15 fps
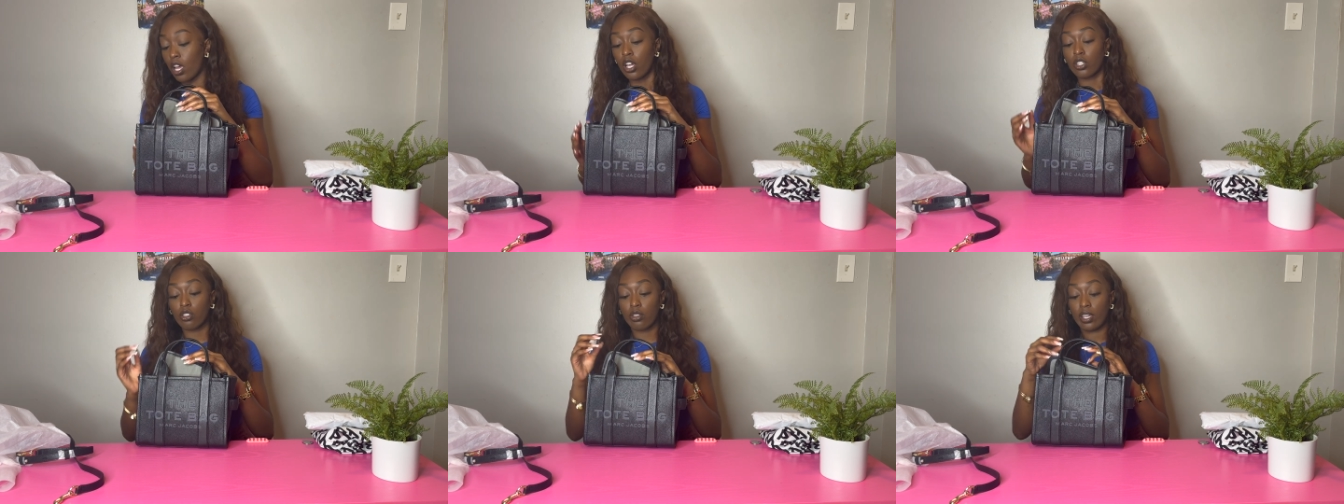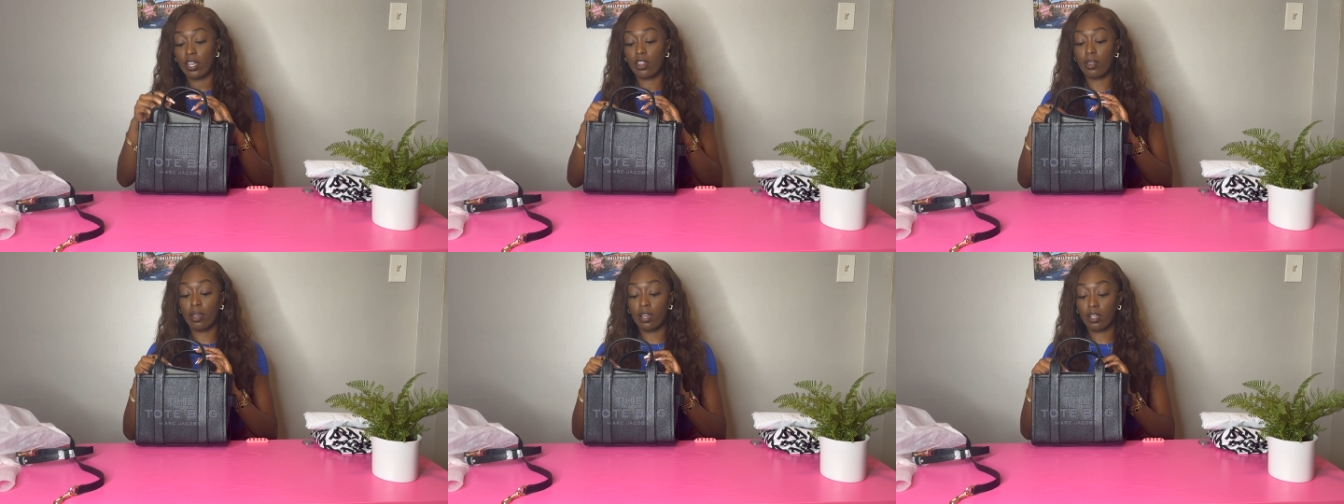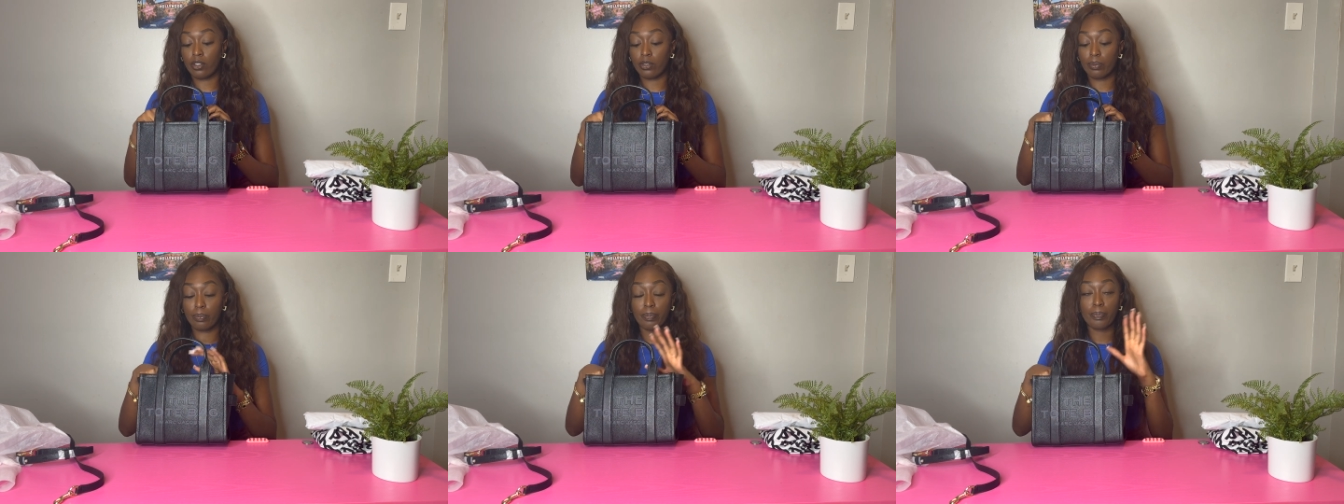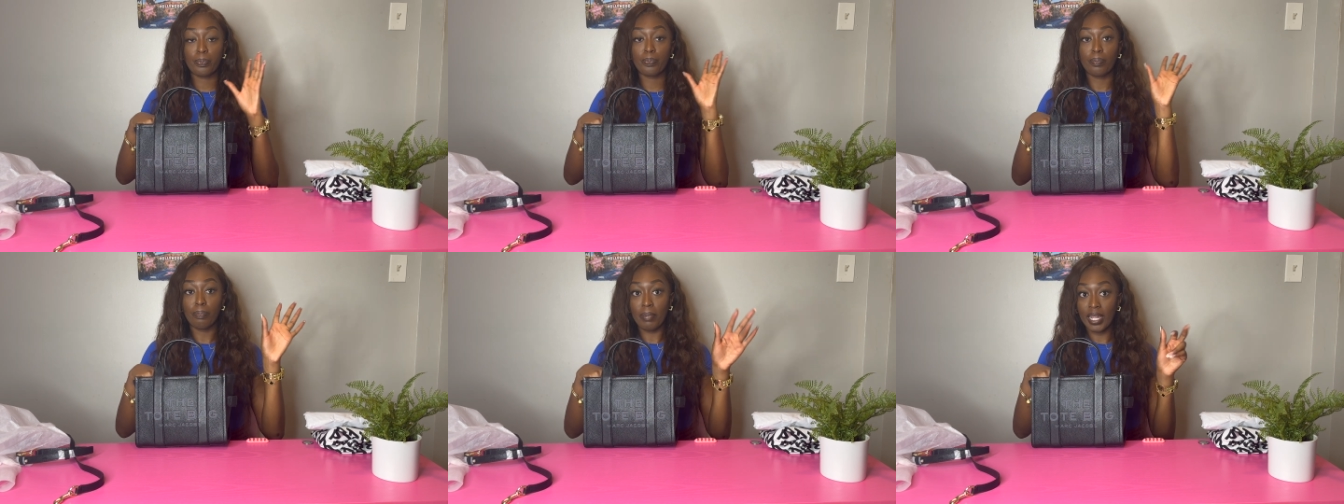So yeah, the
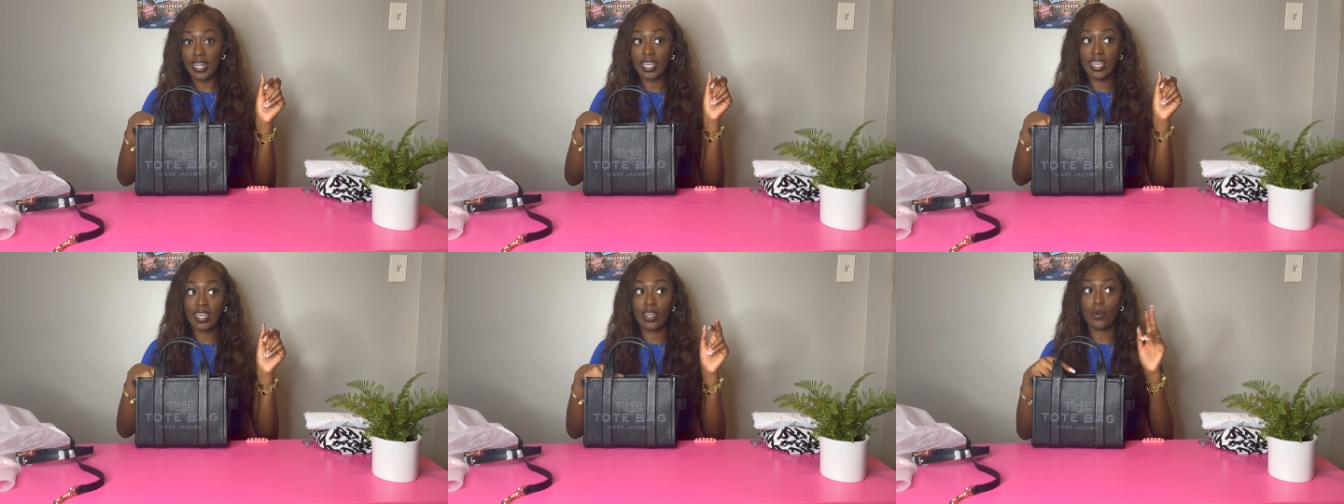mini